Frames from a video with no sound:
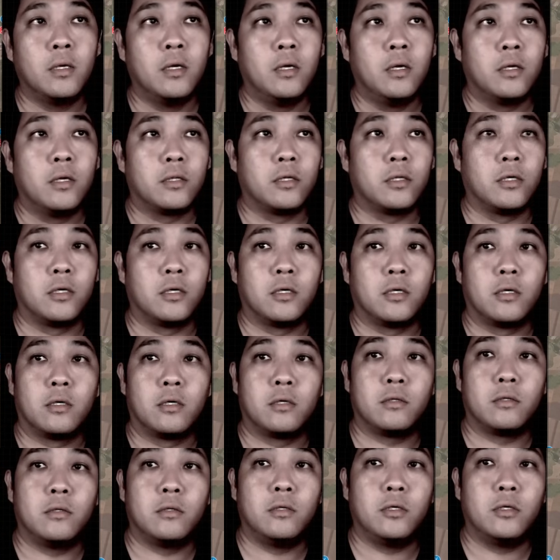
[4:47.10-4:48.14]

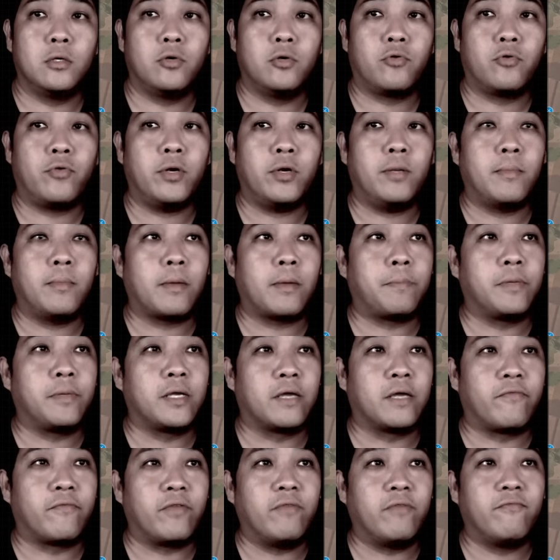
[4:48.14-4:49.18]
the Ukrainian mapping
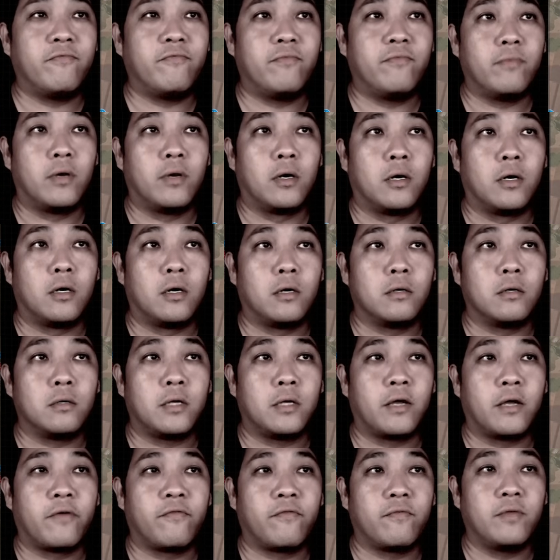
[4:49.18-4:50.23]
have
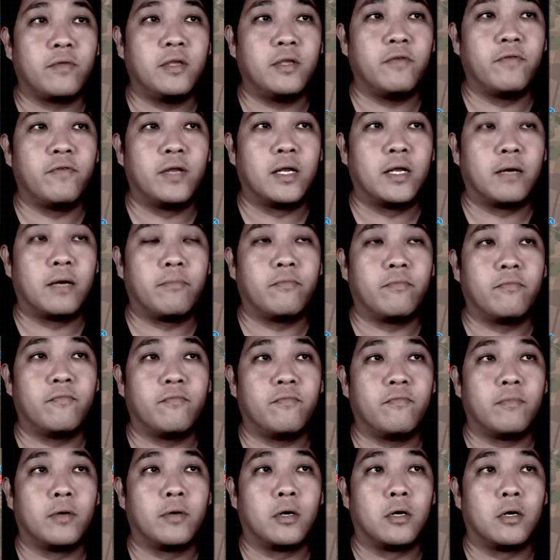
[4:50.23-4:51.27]
given up,
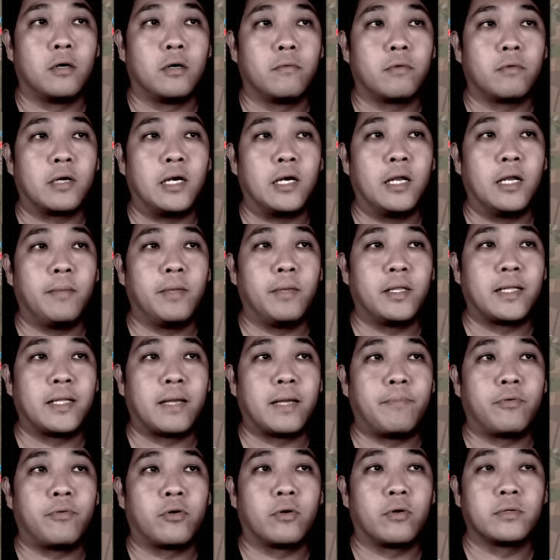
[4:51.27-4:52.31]
claiming
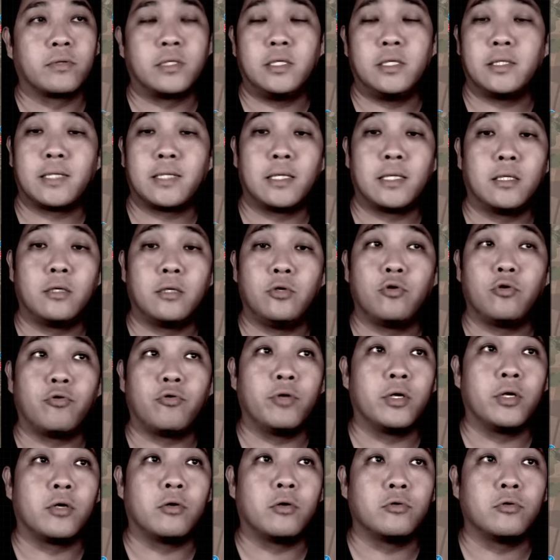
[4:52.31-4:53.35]
that Porovsky is under
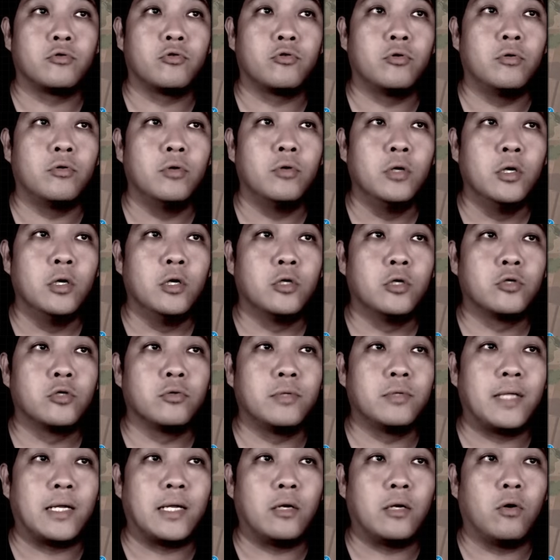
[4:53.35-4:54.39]
Ukrainian control. So
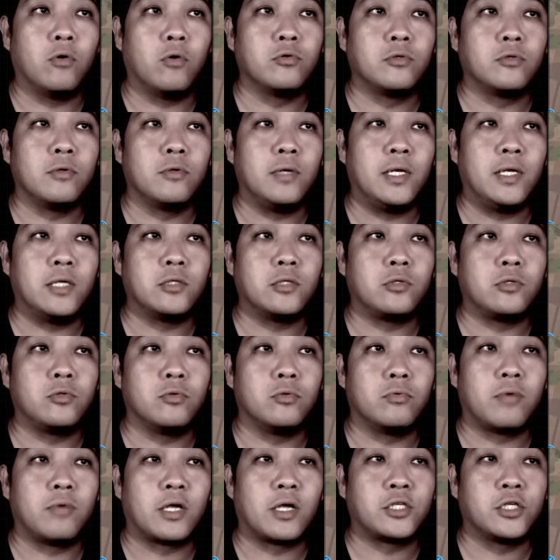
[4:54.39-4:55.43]
that also leads to
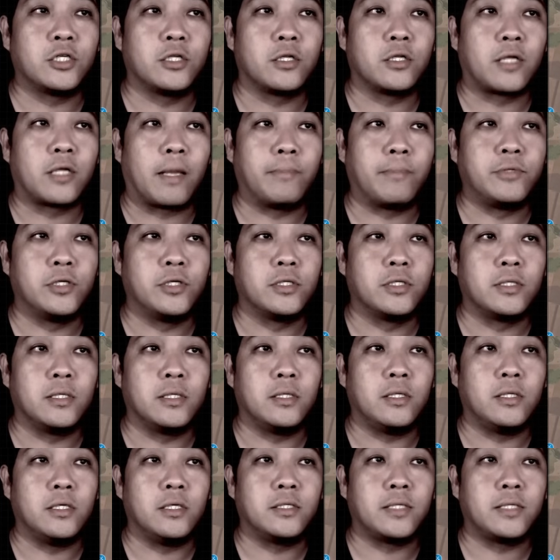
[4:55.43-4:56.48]
Russian captures in
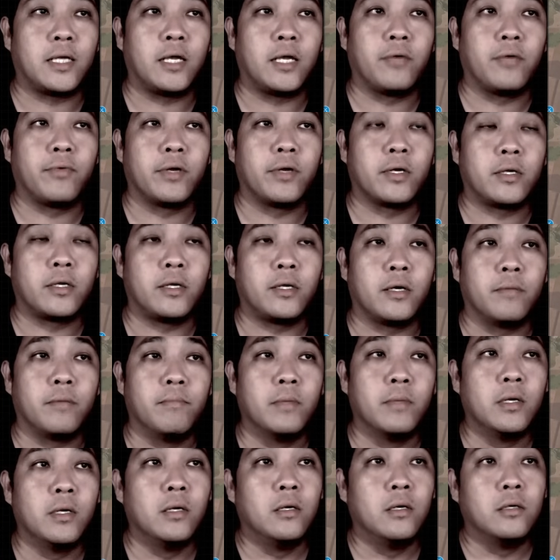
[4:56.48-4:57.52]
this area here.
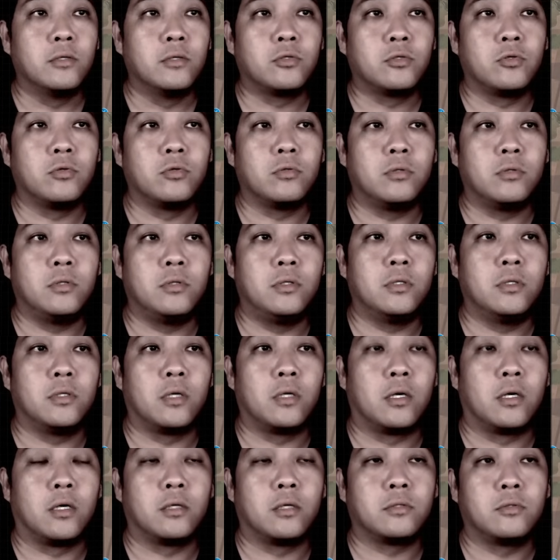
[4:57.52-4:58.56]
So
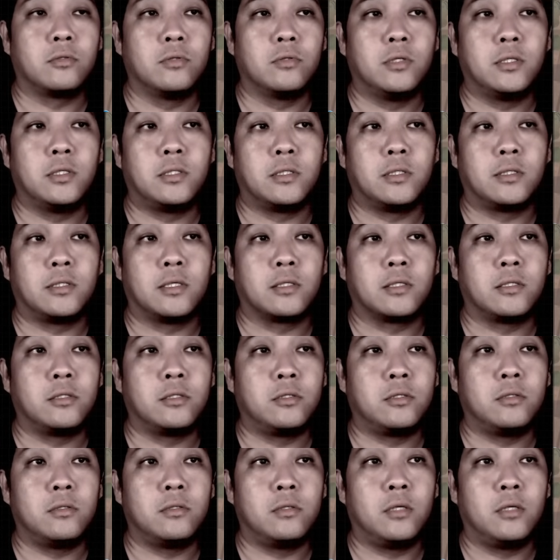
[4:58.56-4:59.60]
so this is the
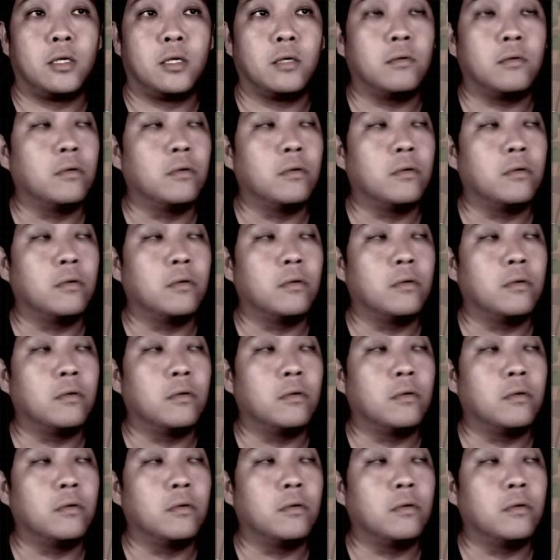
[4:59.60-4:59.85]
thing.